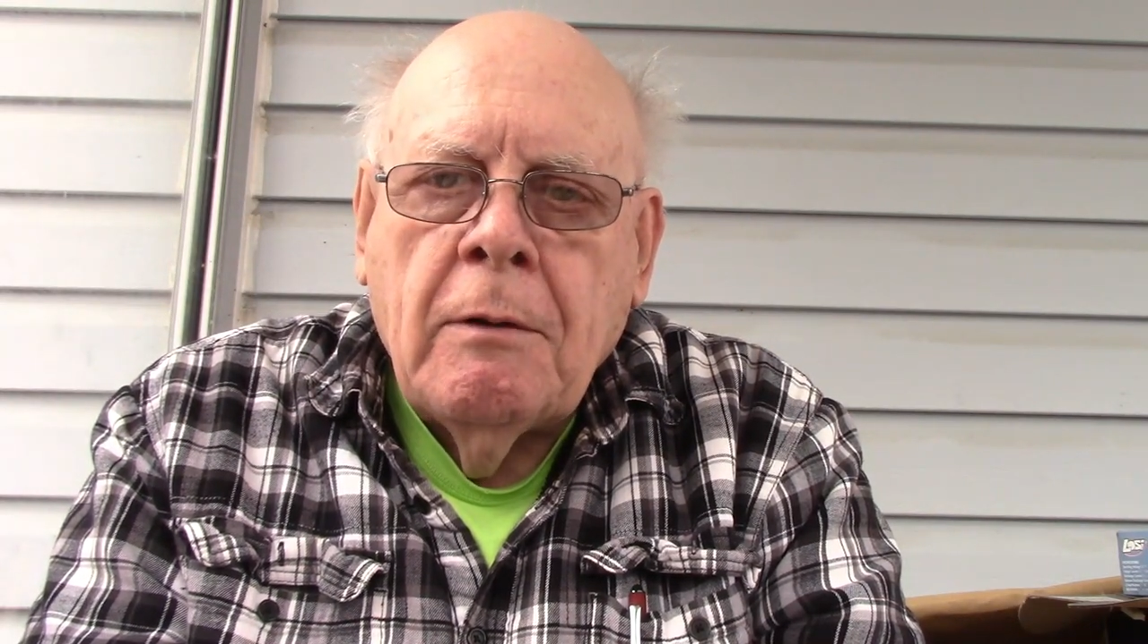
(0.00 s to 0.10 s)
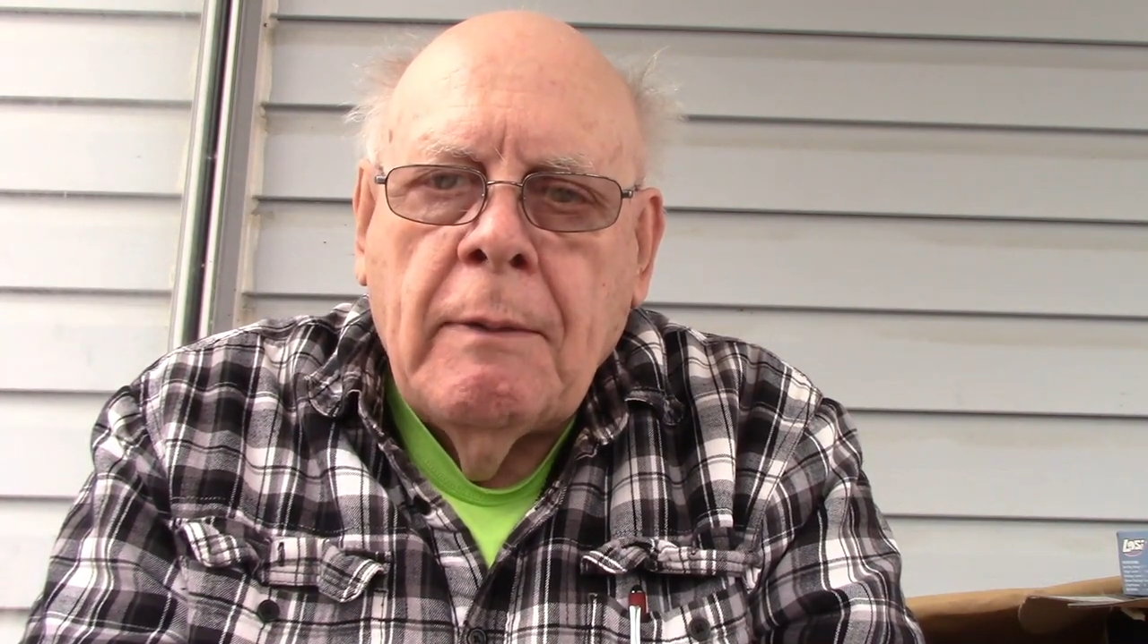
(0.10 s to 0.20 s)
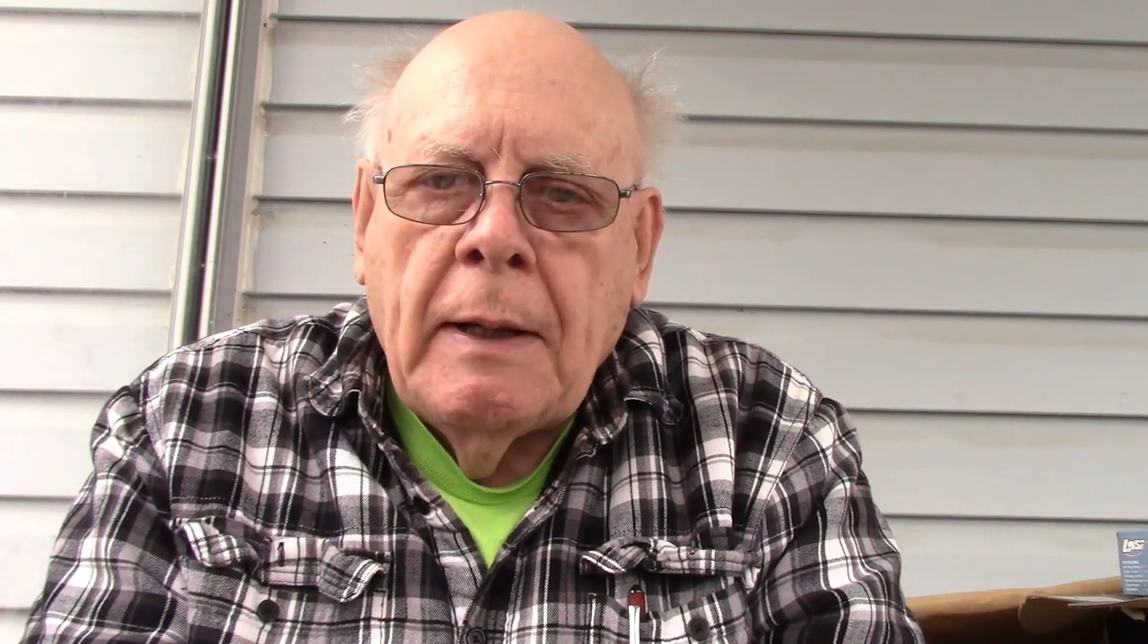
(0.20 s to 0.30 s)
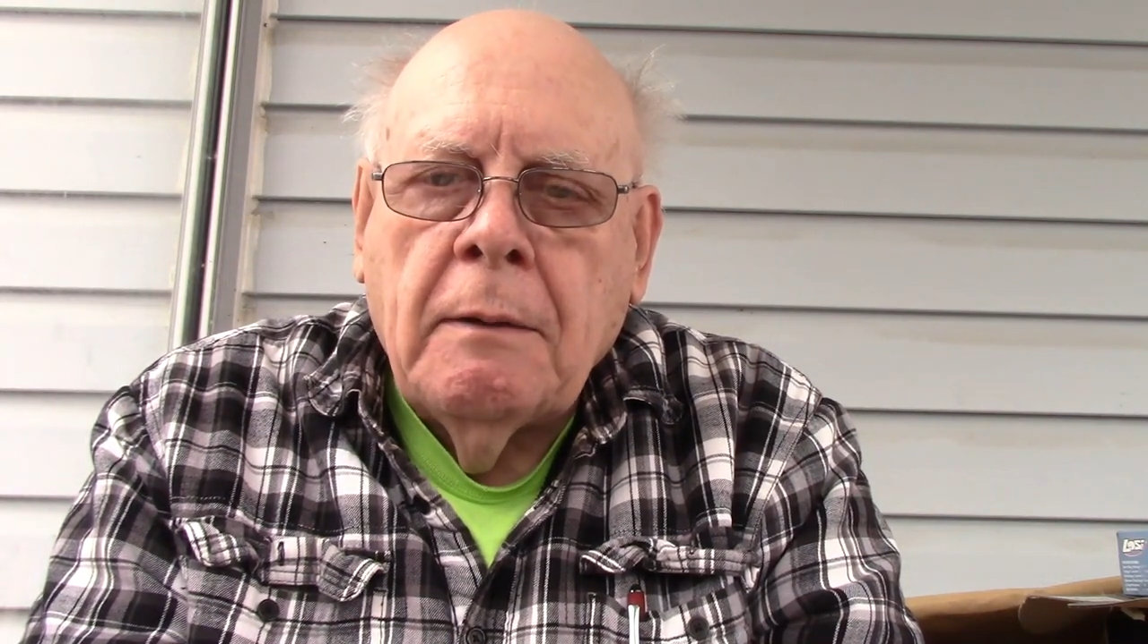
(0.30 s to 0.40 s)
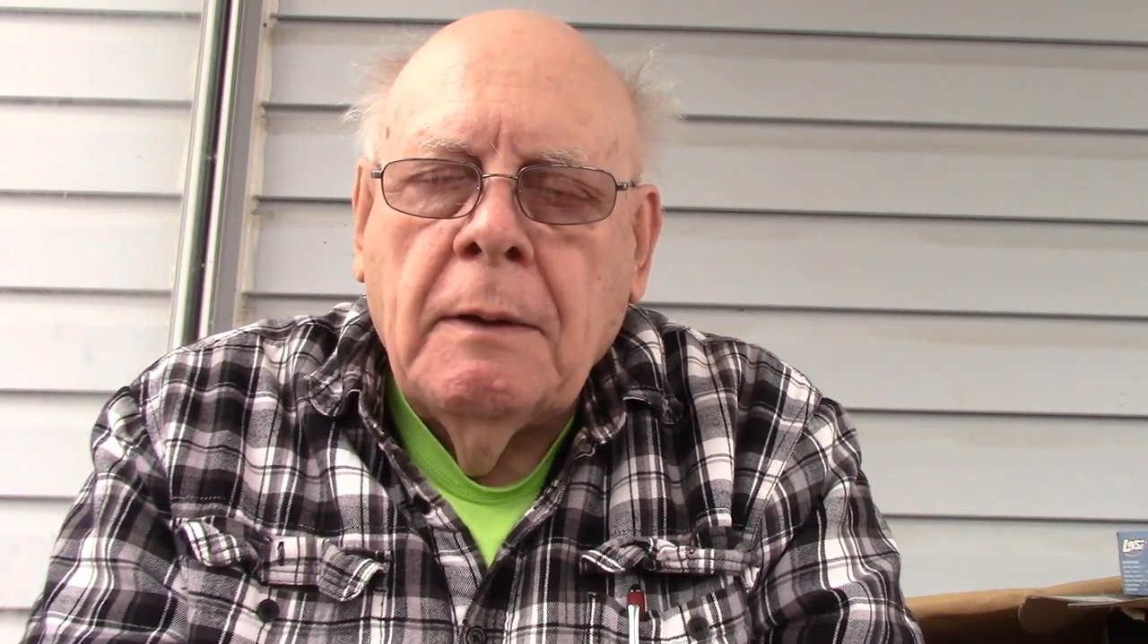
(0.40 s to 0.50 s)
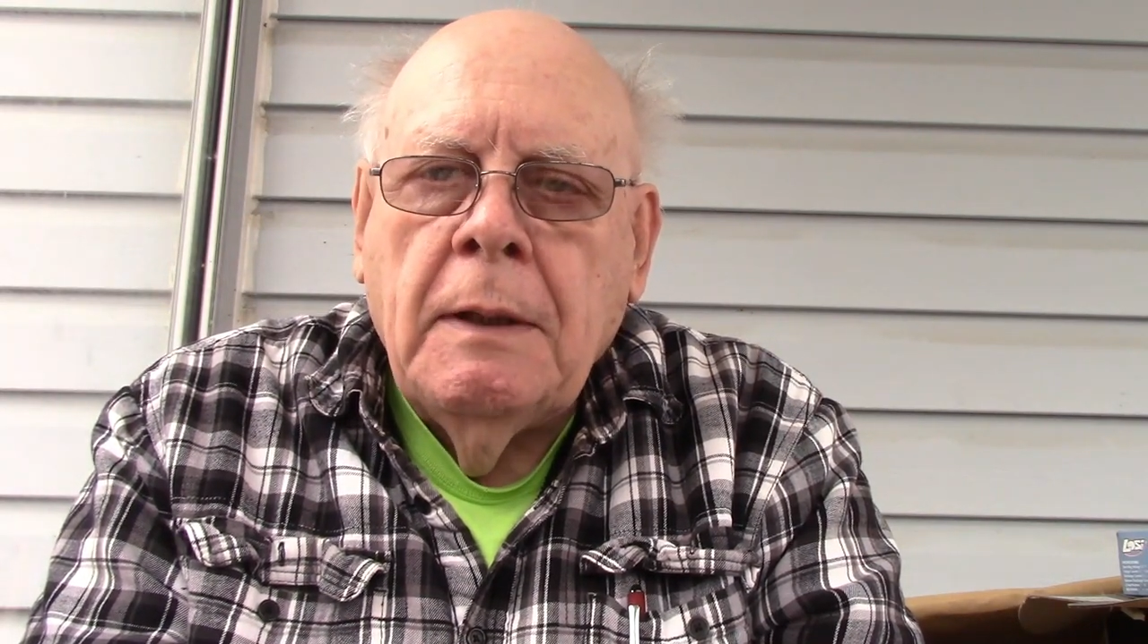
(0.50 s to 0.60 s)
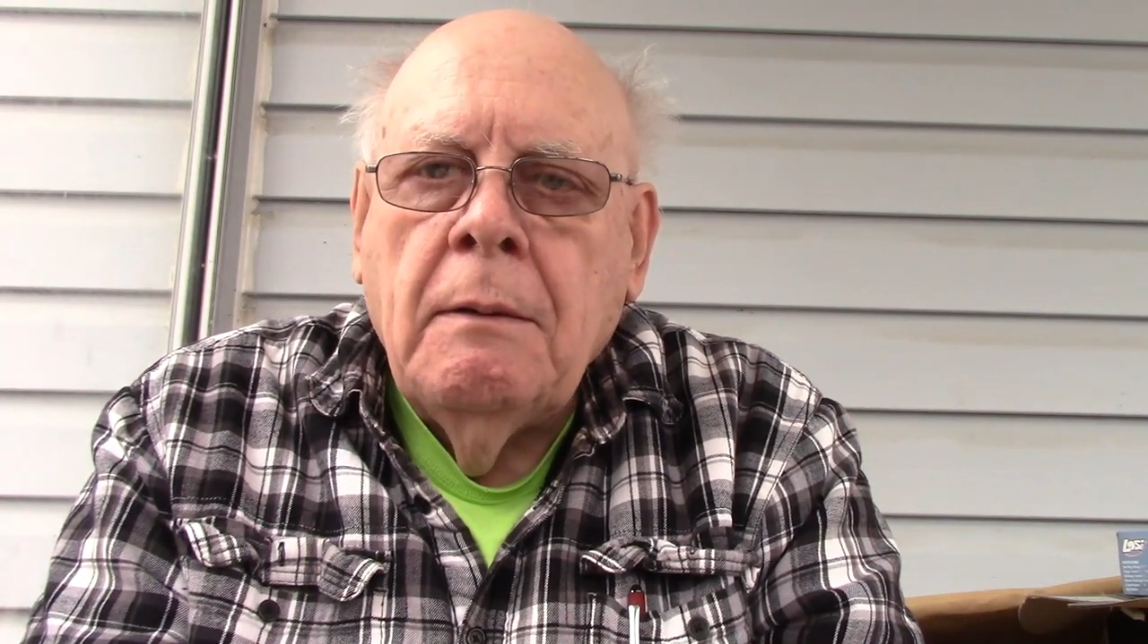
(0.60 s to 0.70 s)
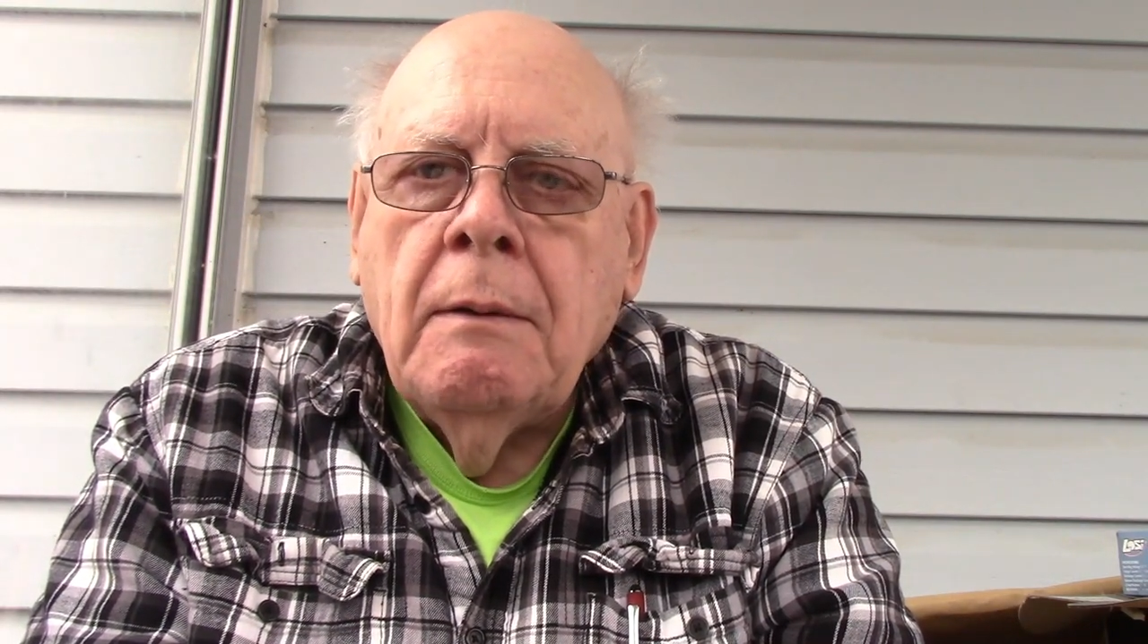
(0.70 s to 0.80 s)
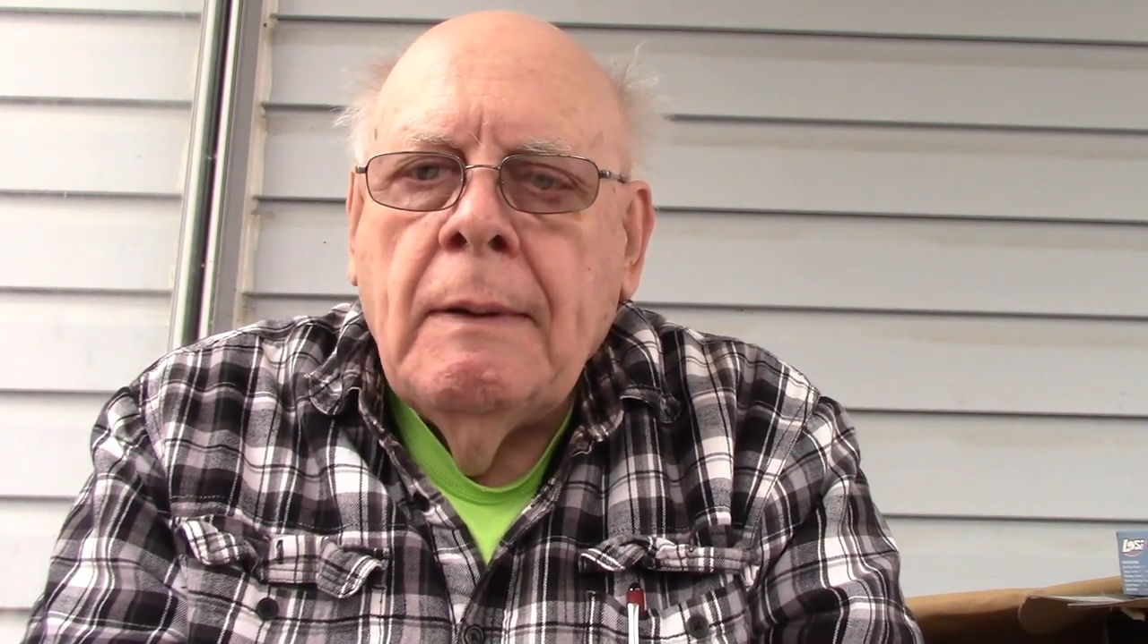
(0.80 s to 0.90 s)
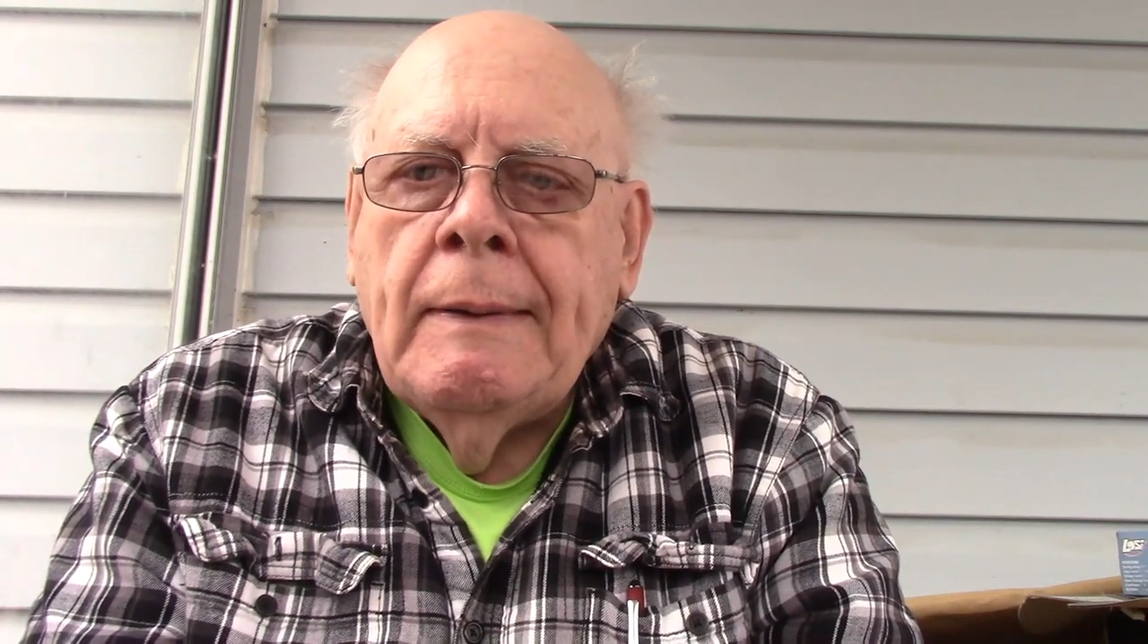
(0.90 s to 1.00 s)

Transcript: correctly,